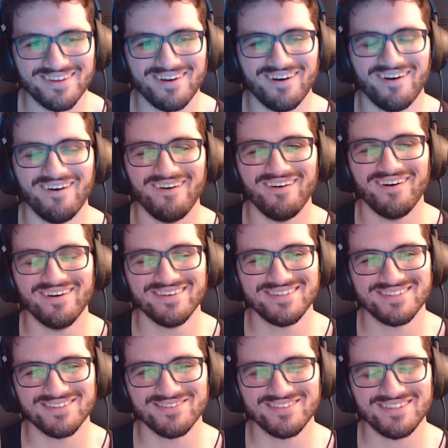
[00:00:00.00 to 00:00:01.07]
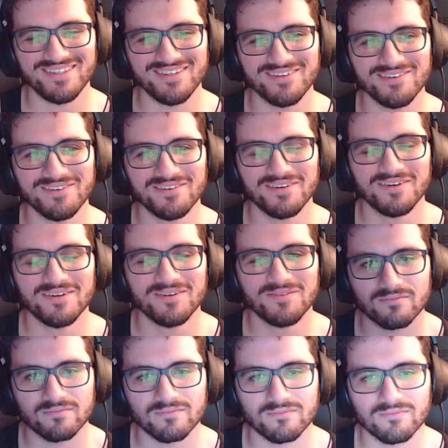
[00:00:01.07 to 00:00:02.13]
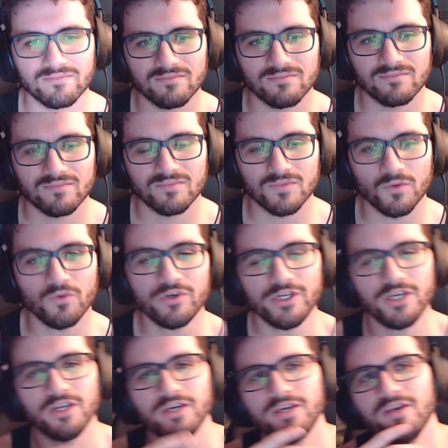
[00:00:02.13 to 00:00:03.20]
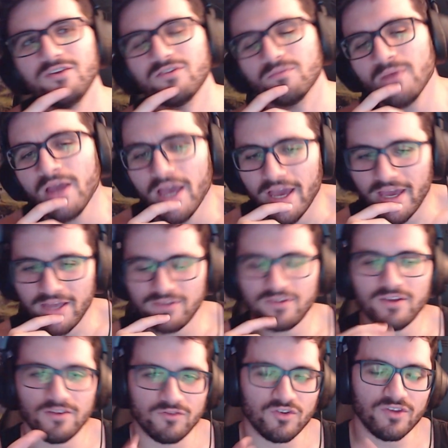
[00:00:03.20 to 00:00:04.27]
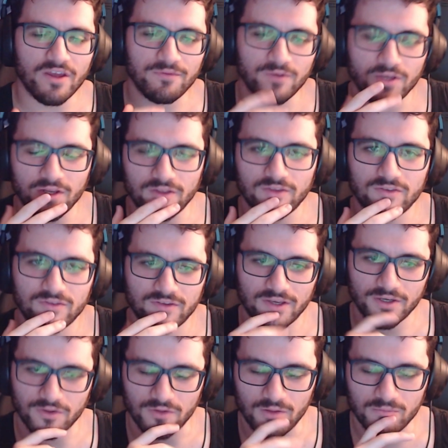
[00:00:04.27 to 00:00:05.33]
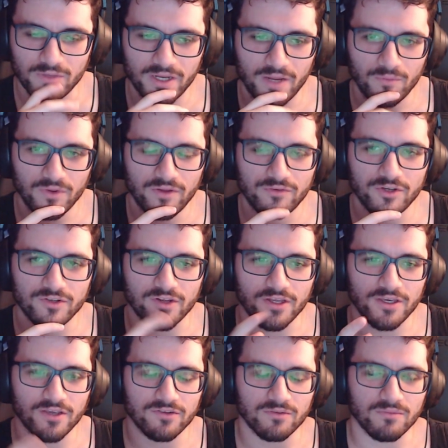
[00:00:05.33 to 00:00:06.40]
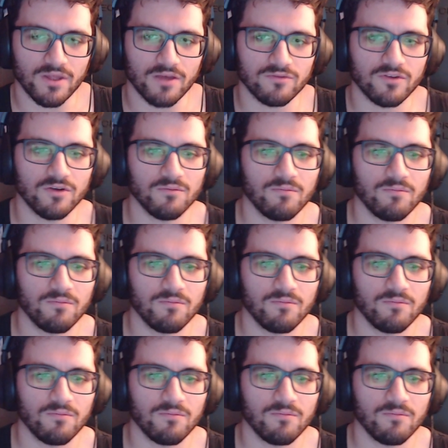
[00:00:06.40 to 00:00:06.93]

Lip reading: Oh, it's so cute. Where's she gonna kiss him? She's definitely gonna tickle him, but I wonder if she's gonna kiss him now, too.